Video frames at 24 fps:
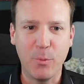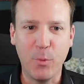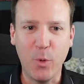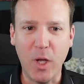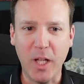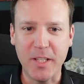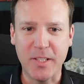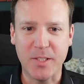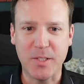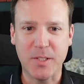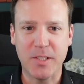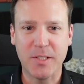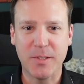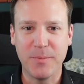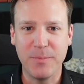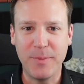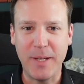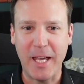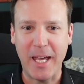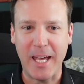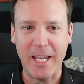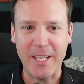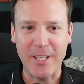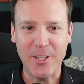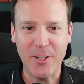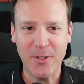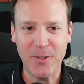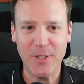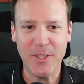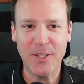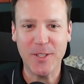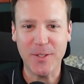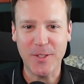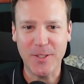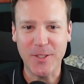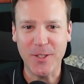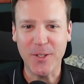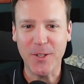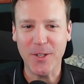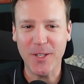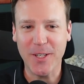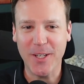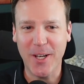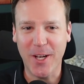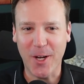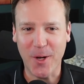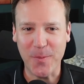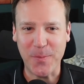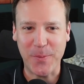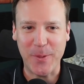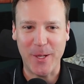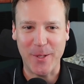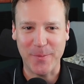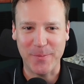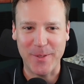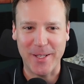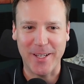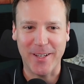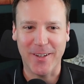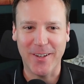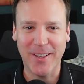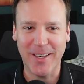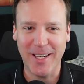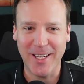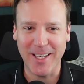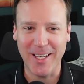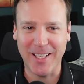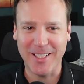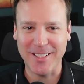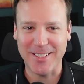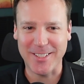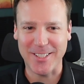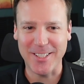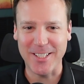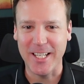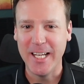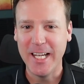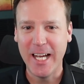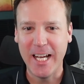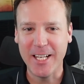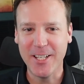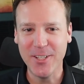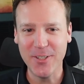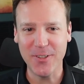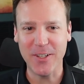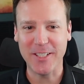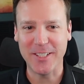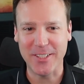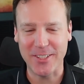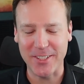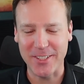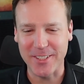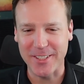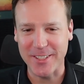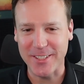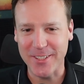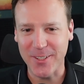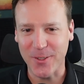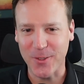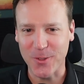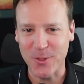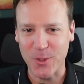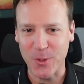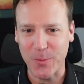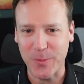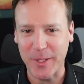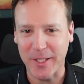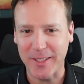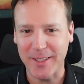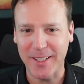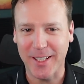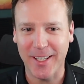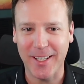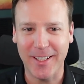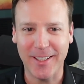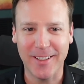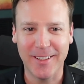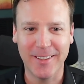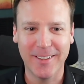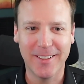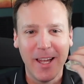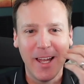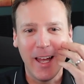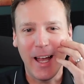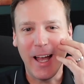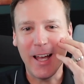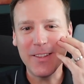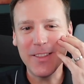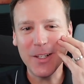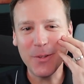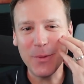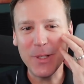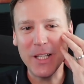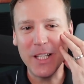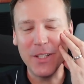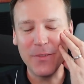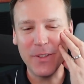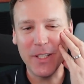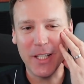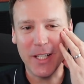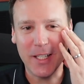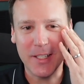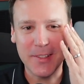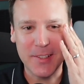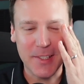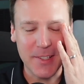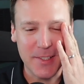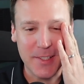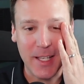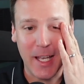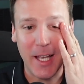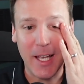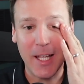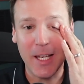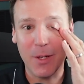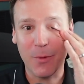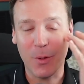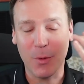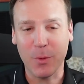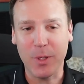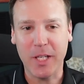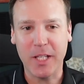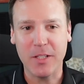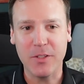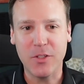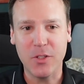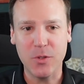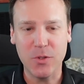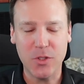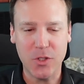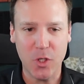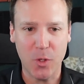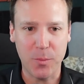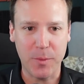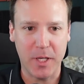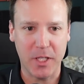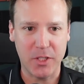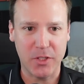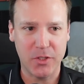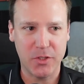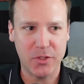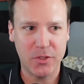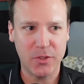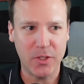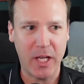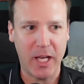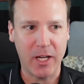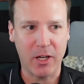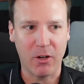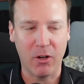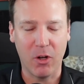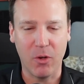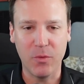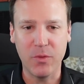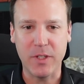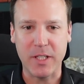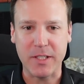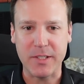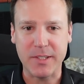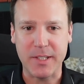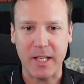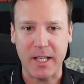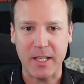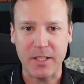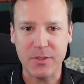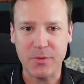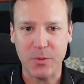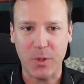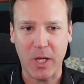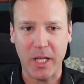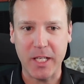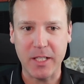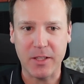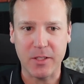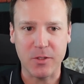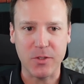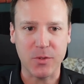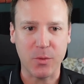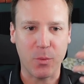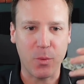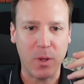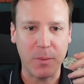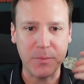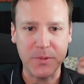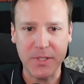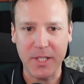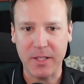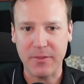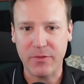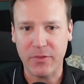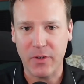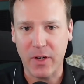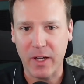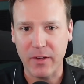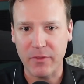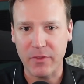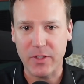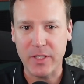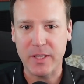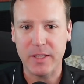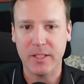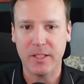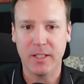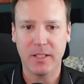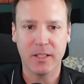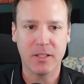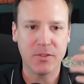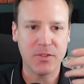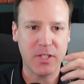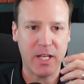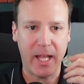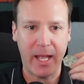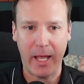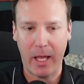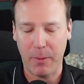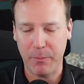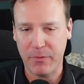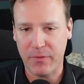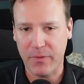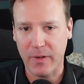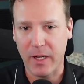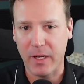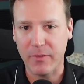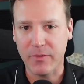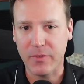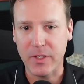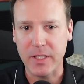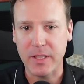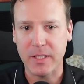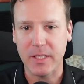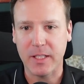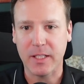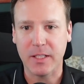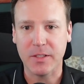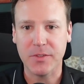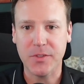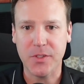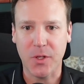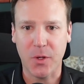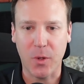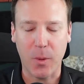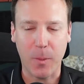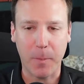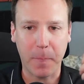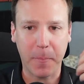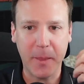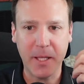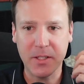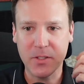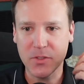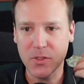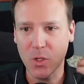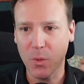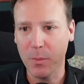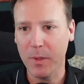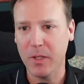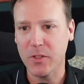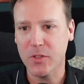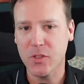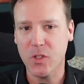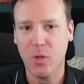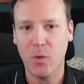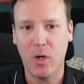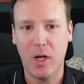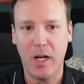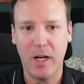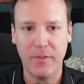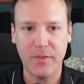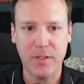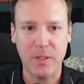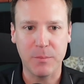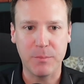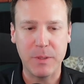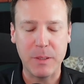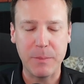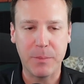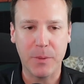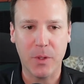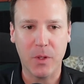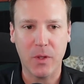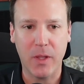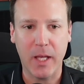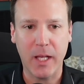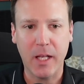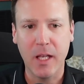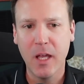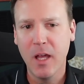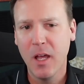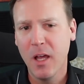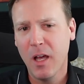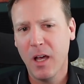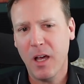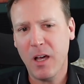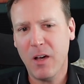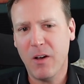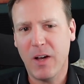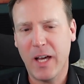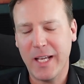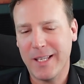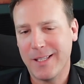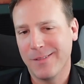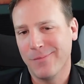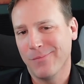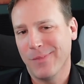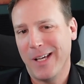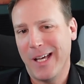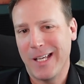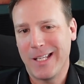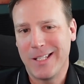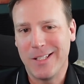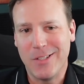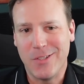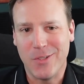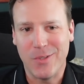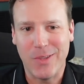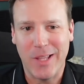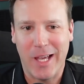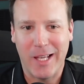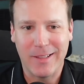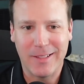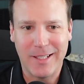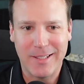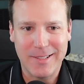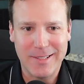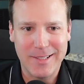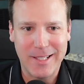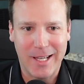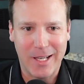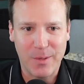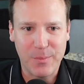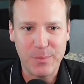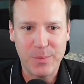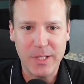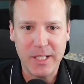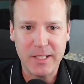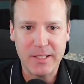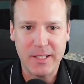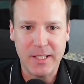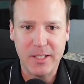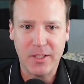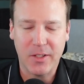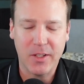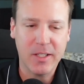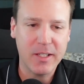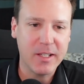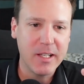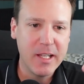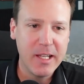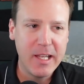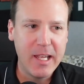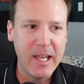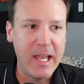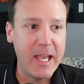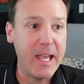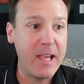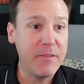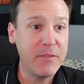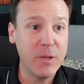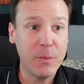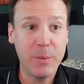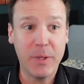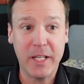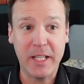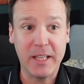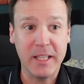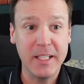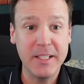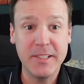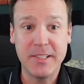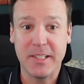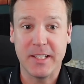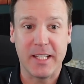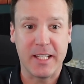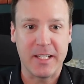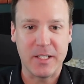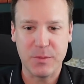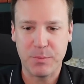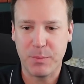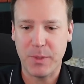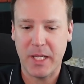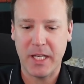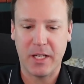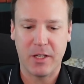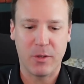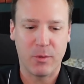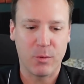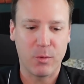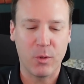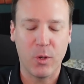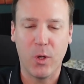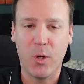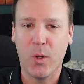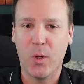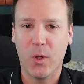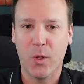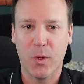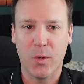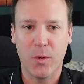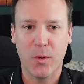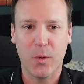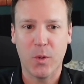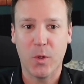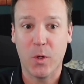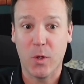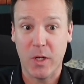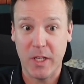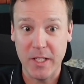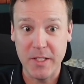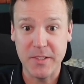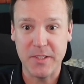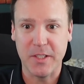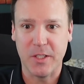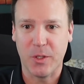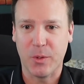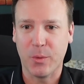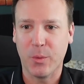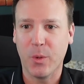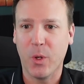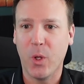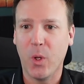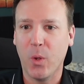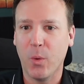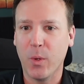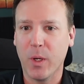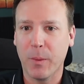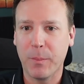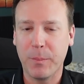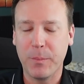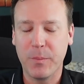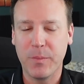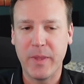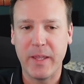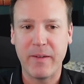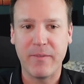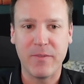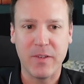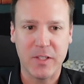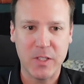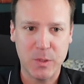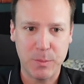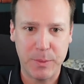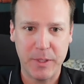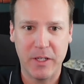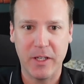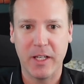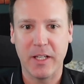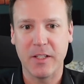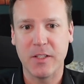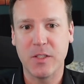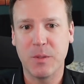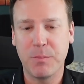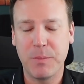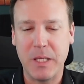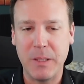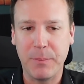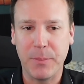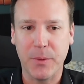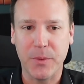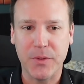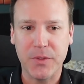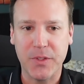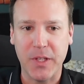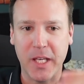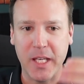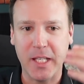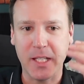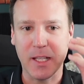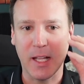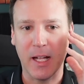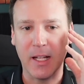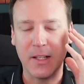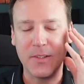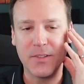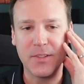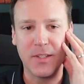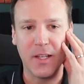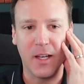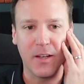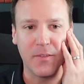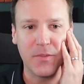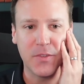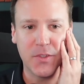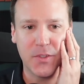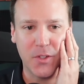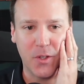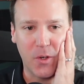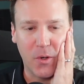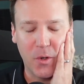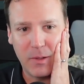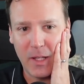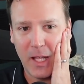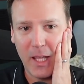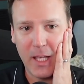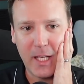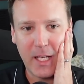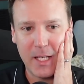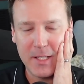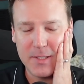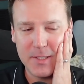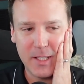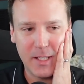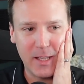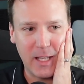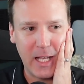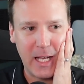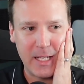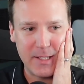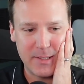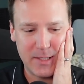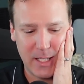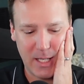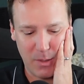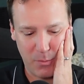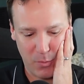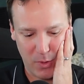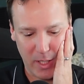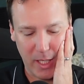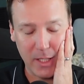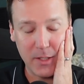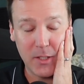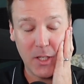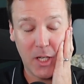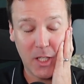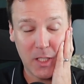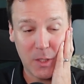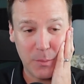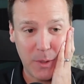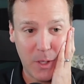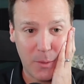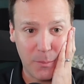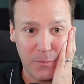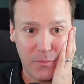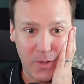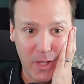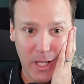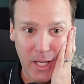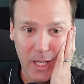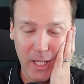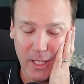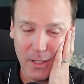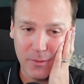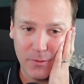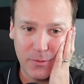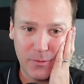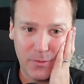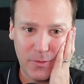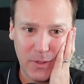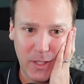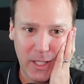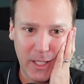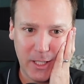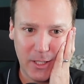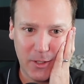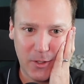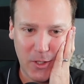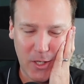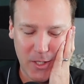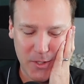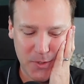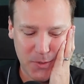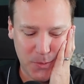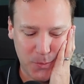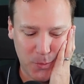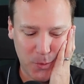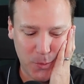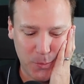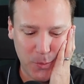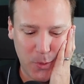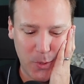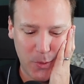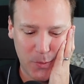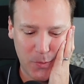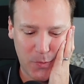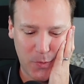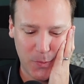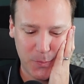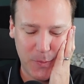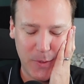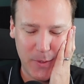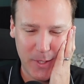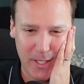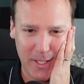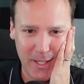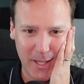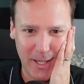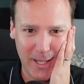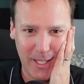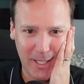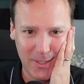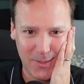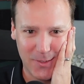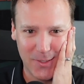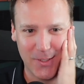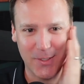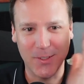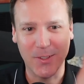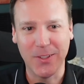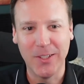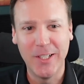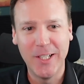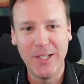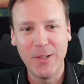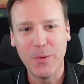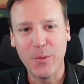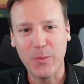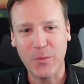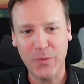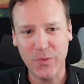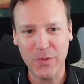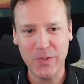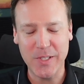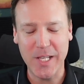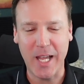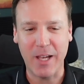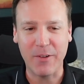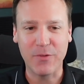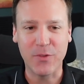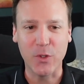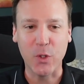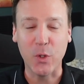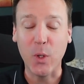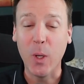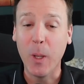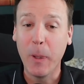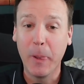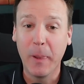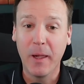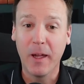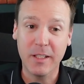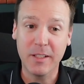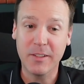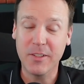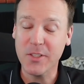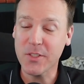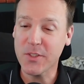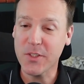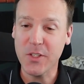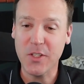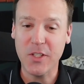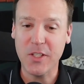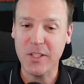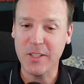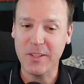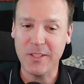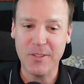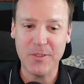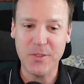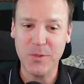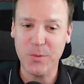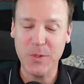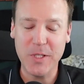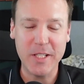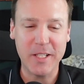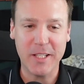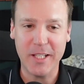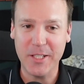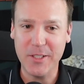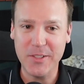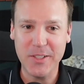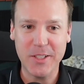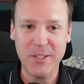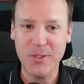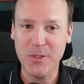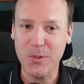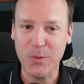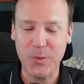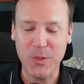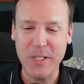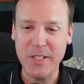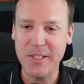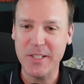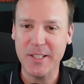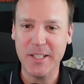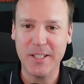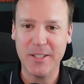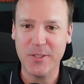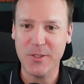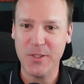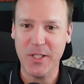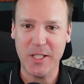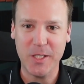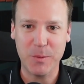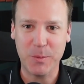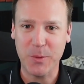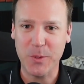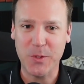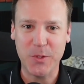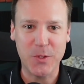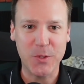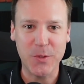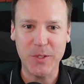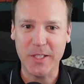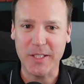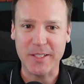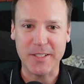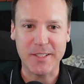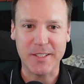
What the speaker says: once, Matt. You don't need to harp on me, all right? I knew I shouldn't have told you about that. I think we live in a society where we can do so much on our own these days, right? There's a website for everything. There's an app for everything. So I think so often people are like, "Oh, I can do that. That's not a big deal." And everybody listening has been in a role or is in a role where they've experienced people saying that stuff. So like I said last time when I talked about flying across the room from my electrical snafu, there's like I said, there's a reason that there's experts doing this